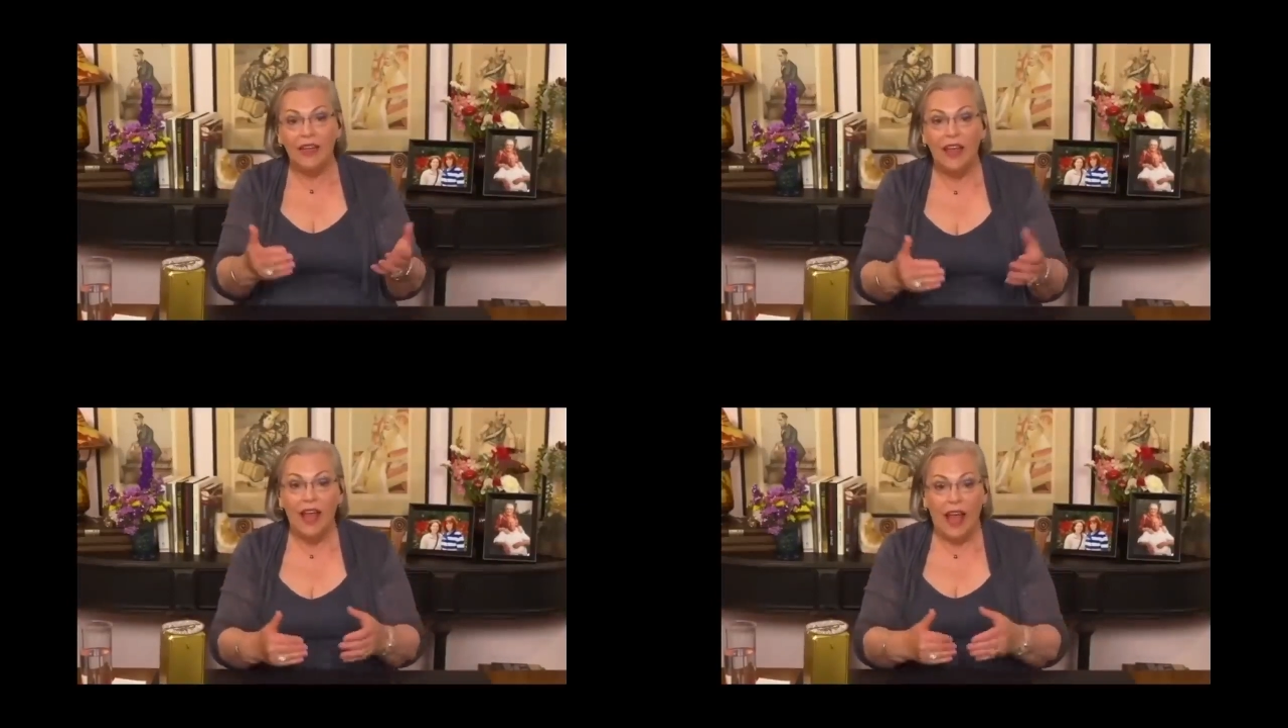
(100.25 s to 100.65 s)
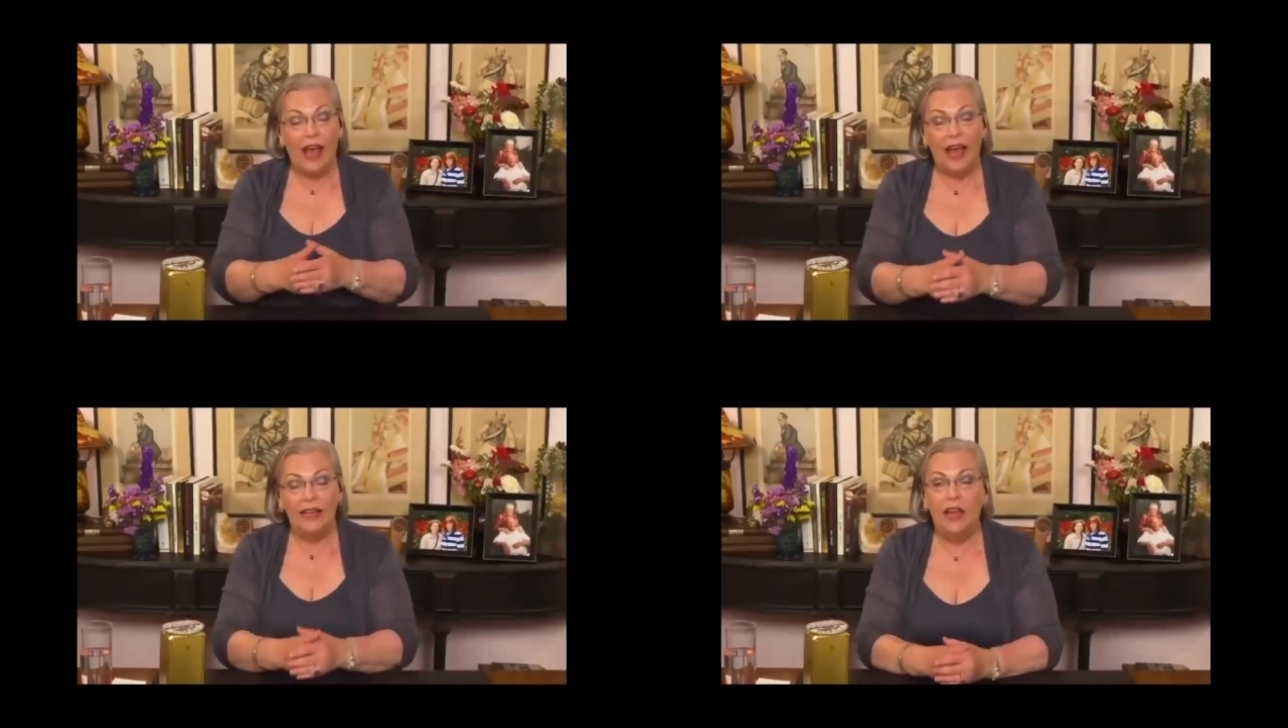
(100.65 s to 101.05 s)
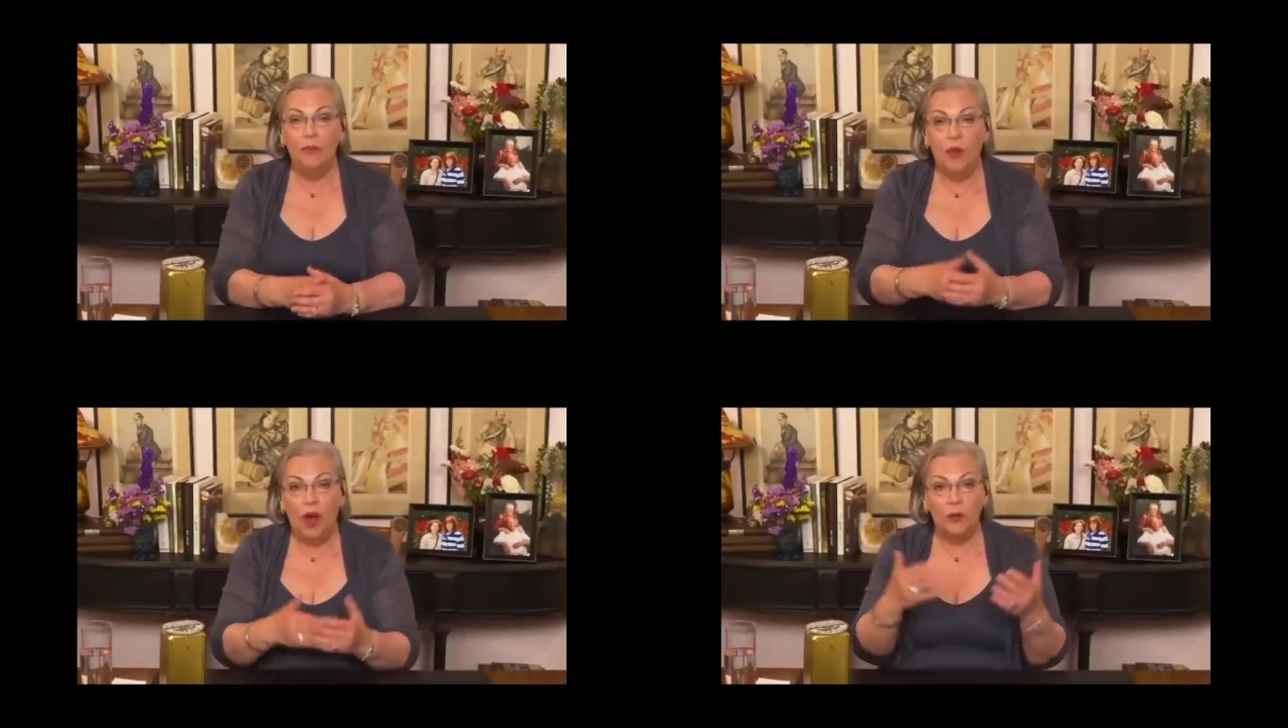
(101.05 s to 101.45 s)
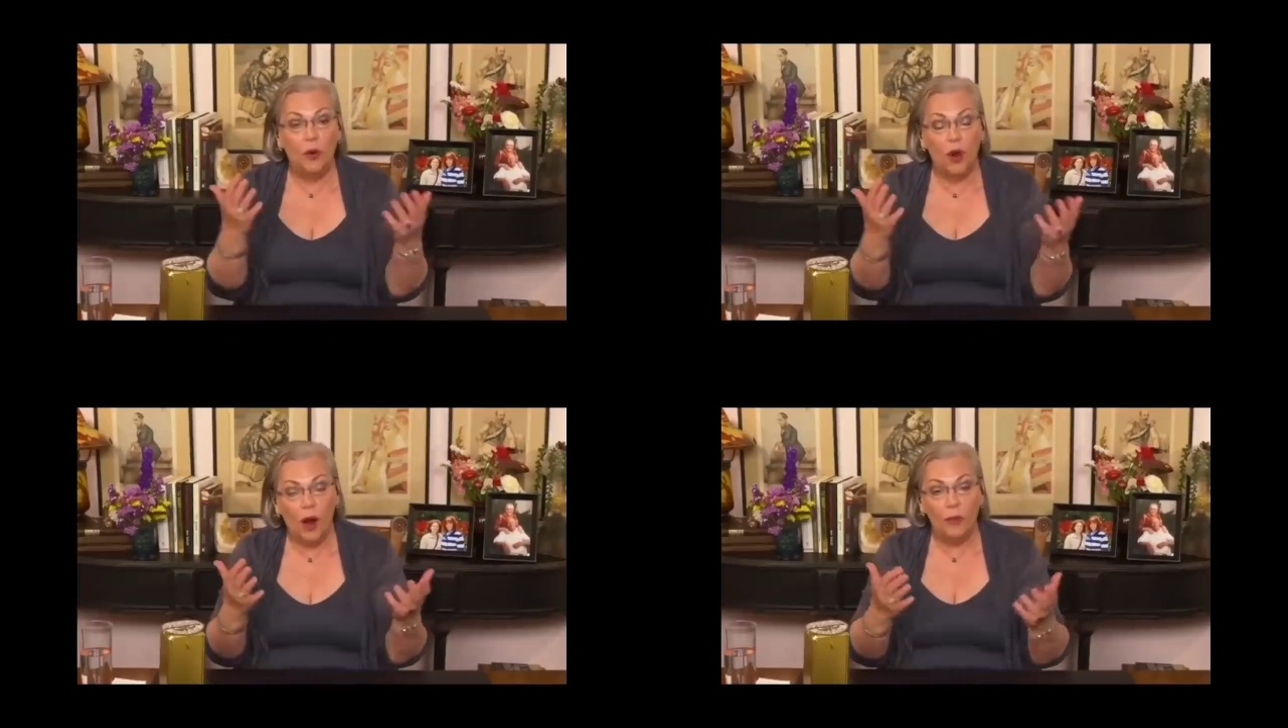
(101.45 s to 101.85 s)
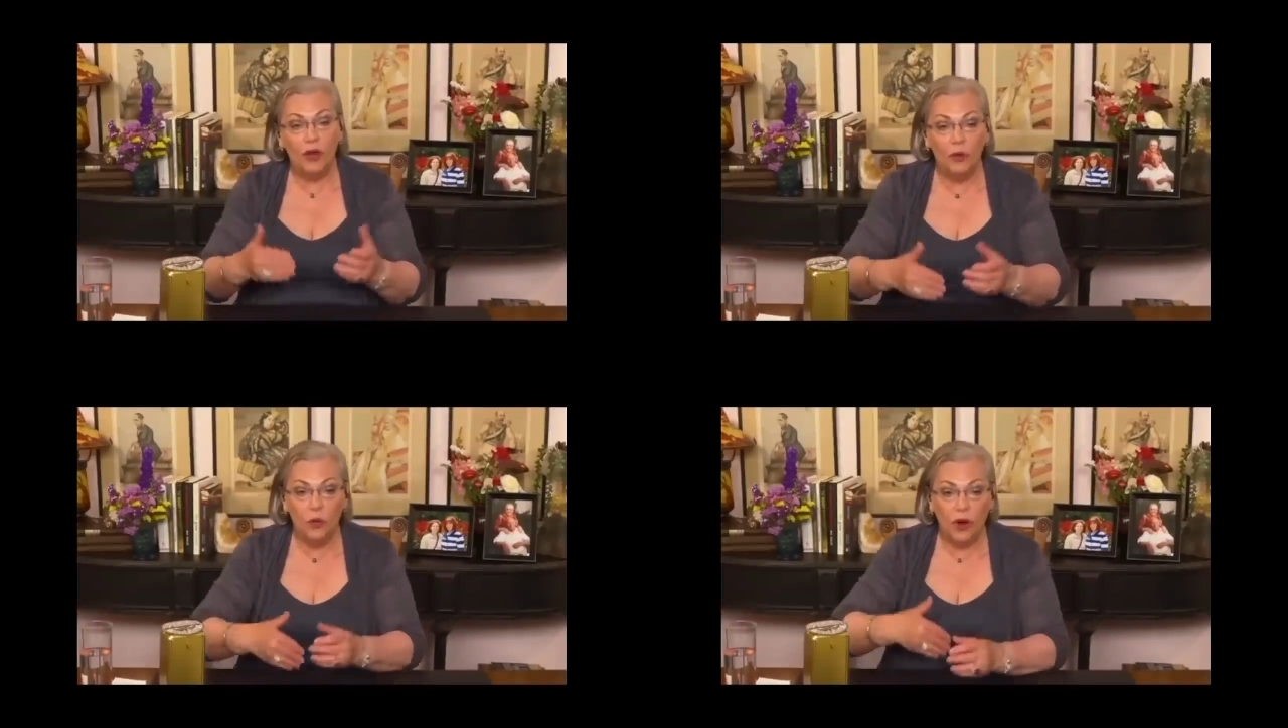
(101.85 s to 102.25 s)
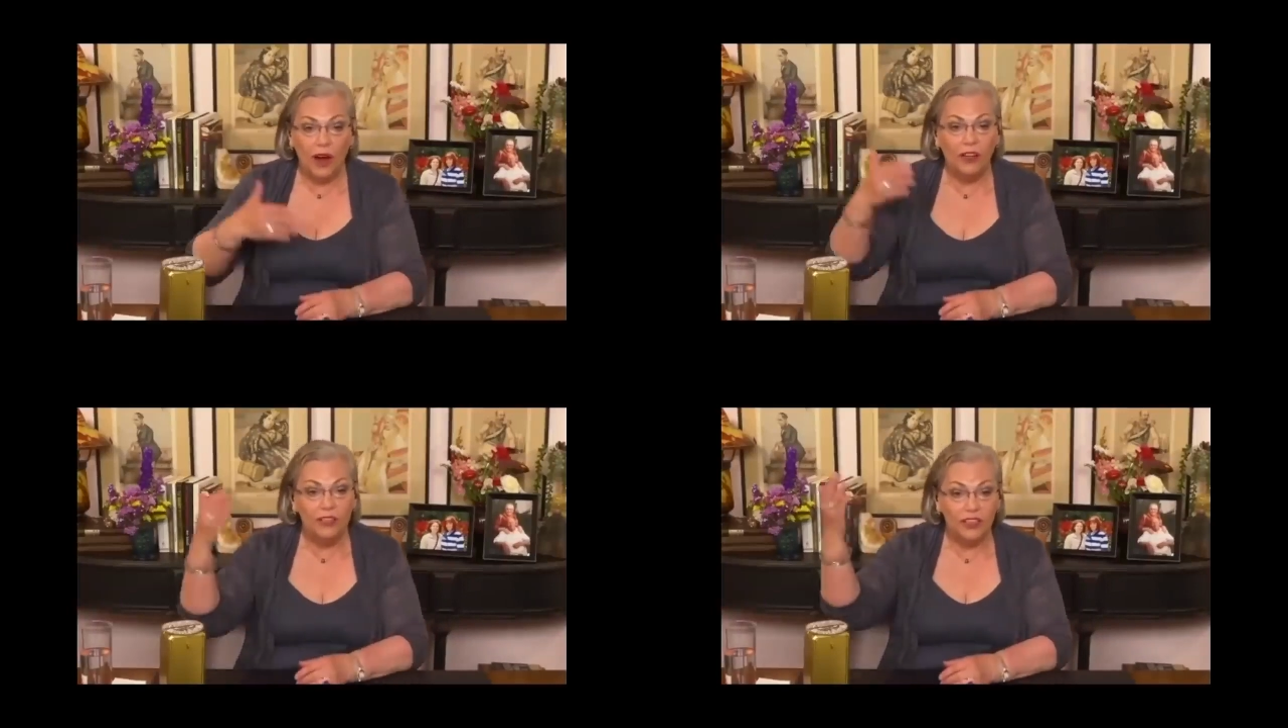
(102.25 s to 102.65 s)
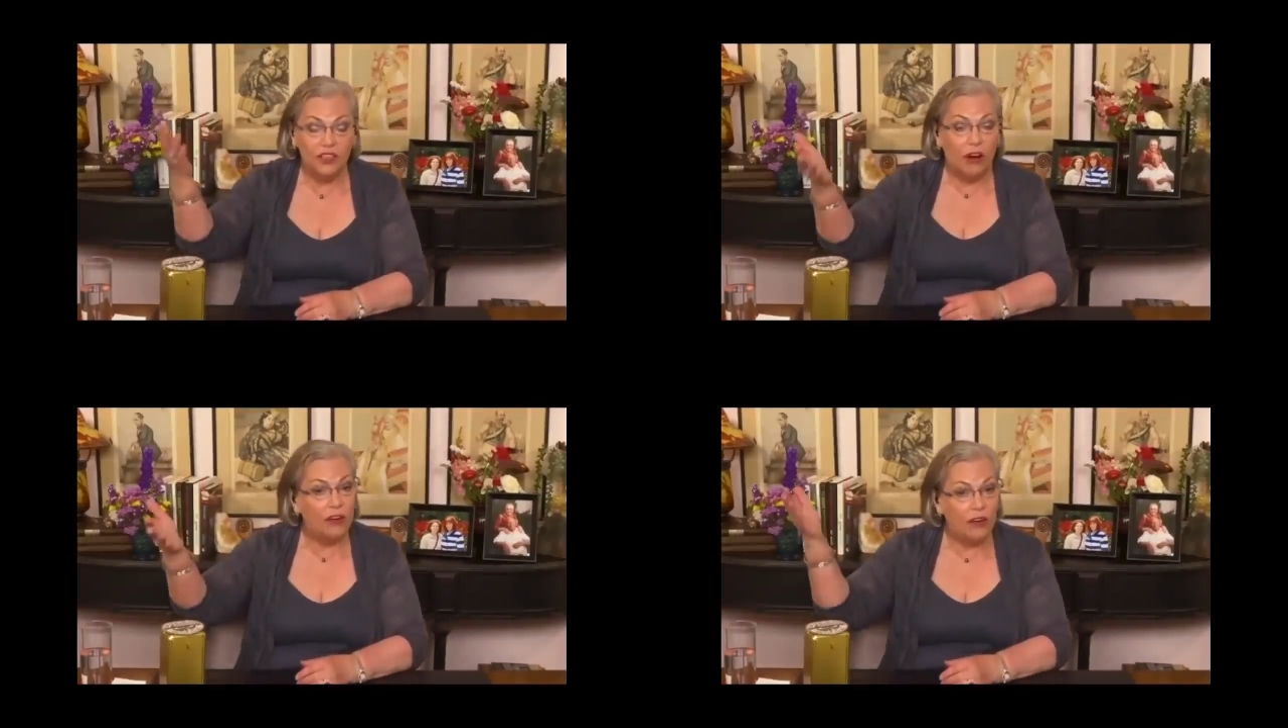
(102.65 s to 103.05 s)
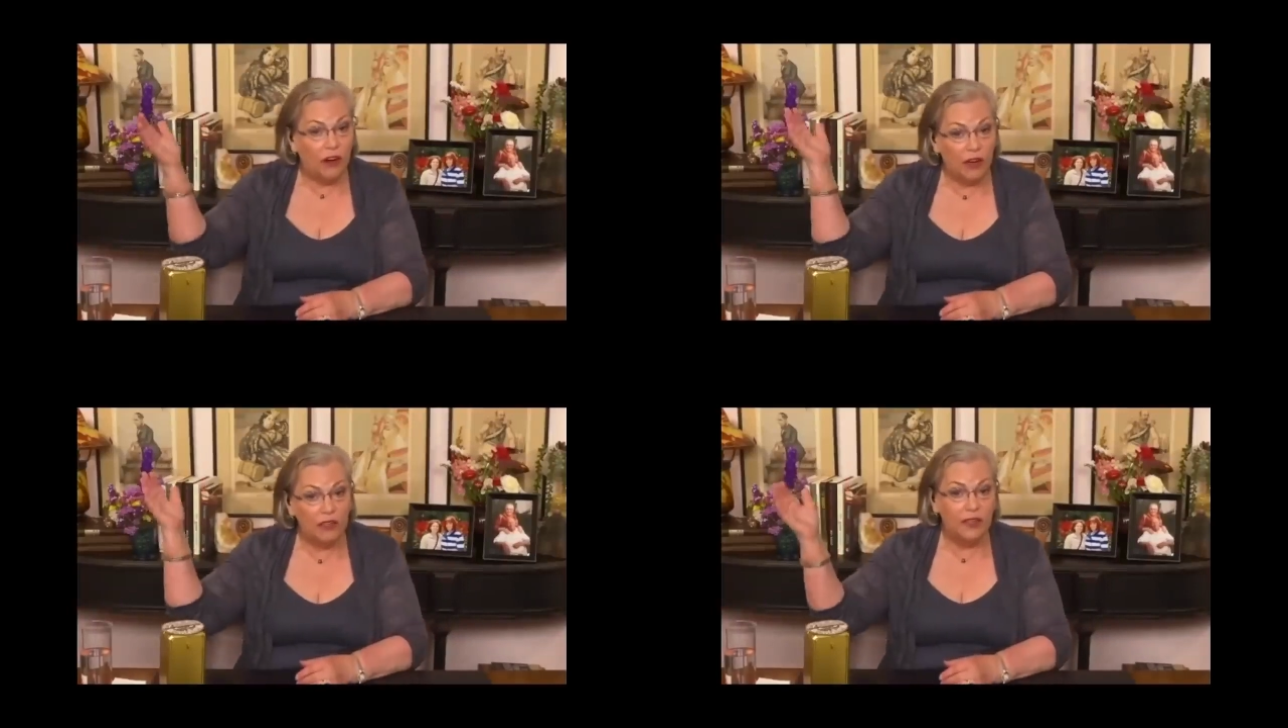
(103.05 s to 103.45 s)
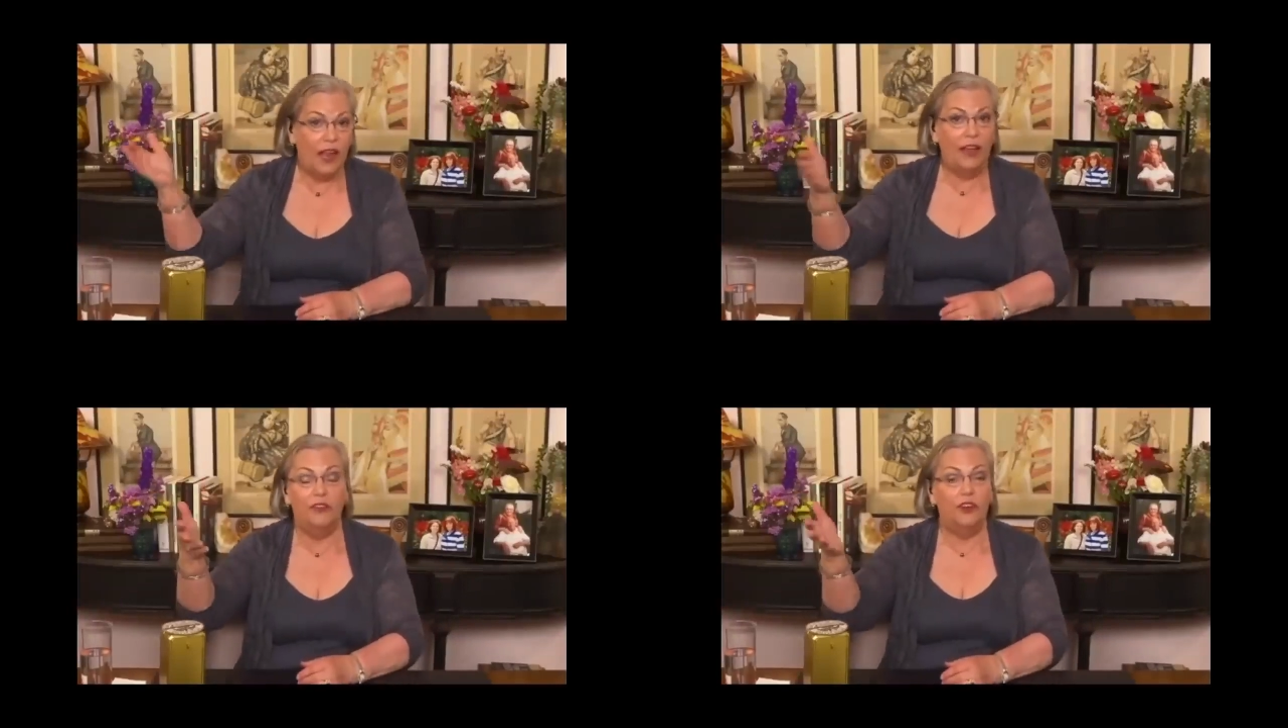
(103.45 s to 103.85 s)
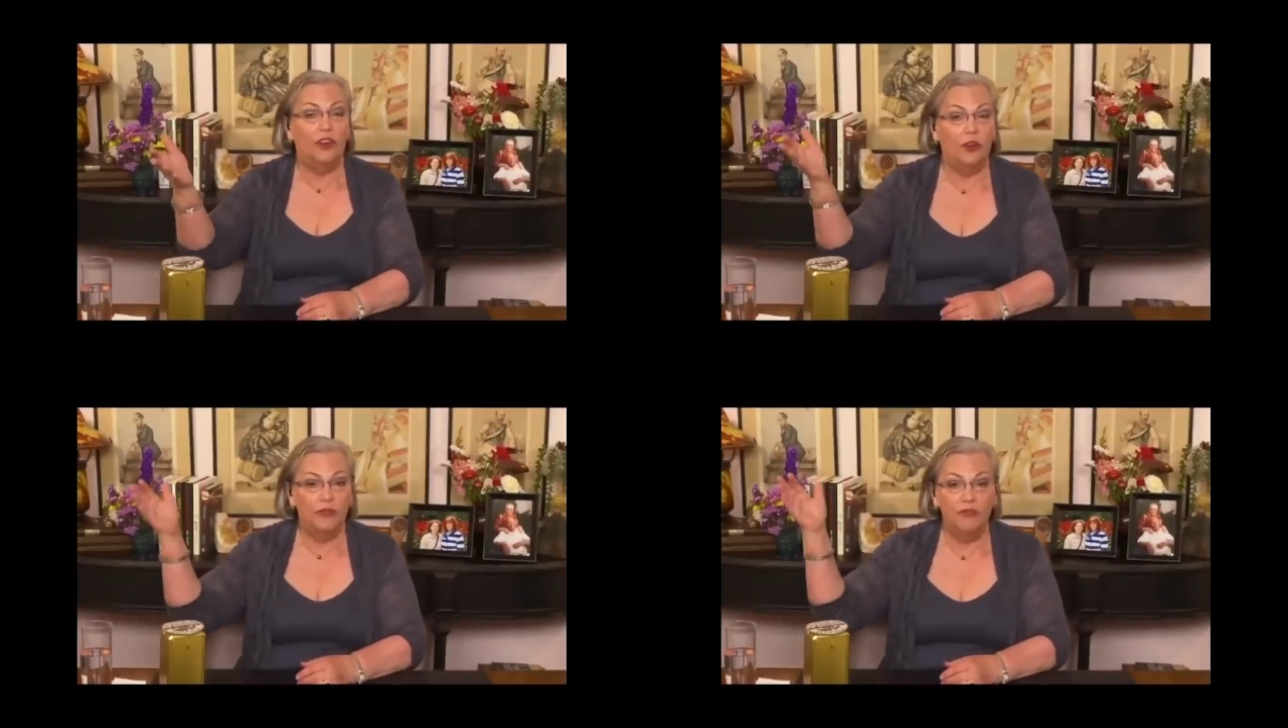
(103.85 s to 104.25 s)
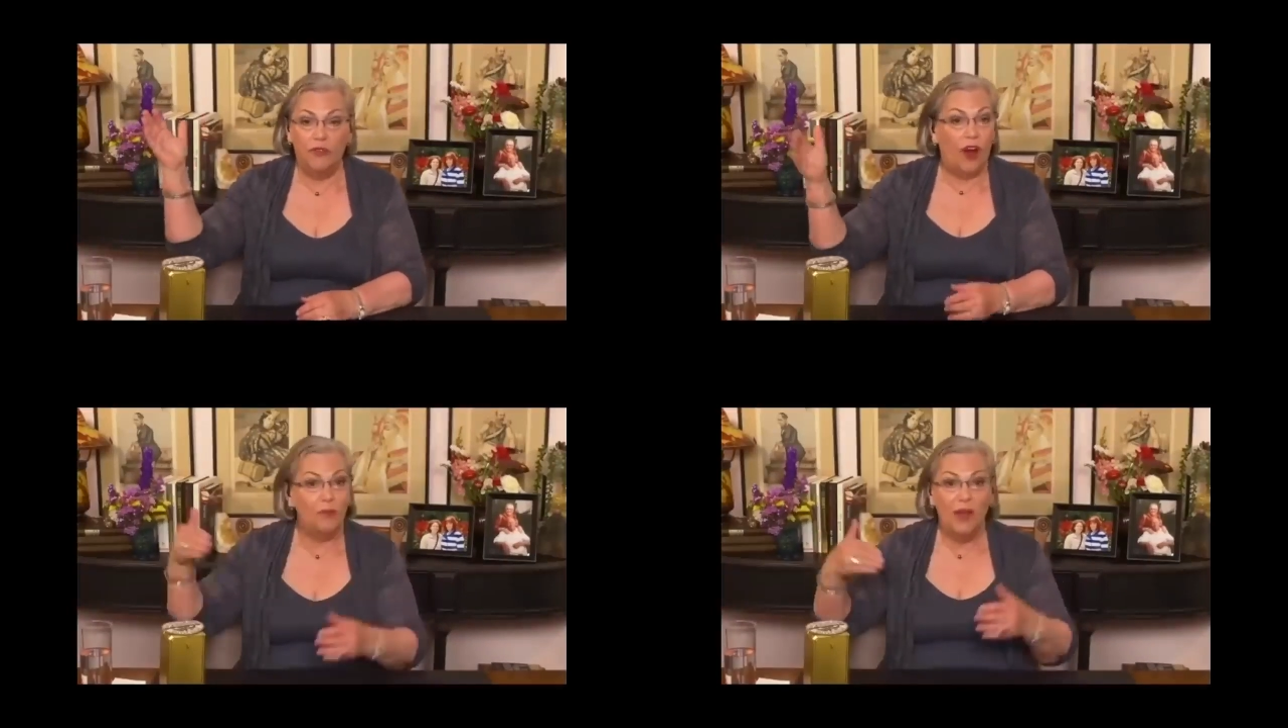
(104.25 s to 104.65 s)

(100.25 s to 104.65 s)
And I bought a property where I could start a garden. I have an urban farm.